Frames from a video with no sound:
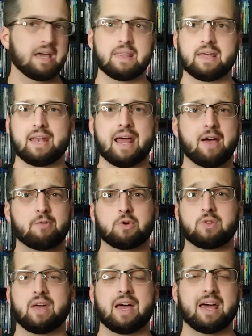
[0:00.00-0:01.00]
And then after
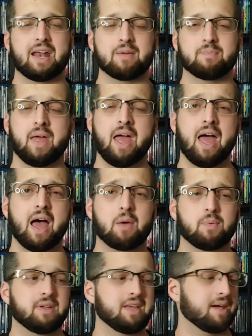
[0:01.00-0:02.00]
that, I
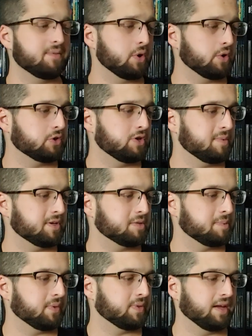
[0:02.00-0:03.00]
really haven't heard too much
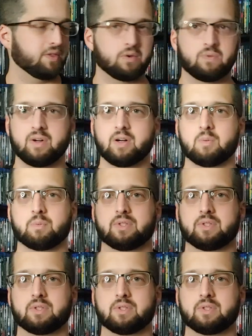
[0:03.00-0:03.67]
about the other film.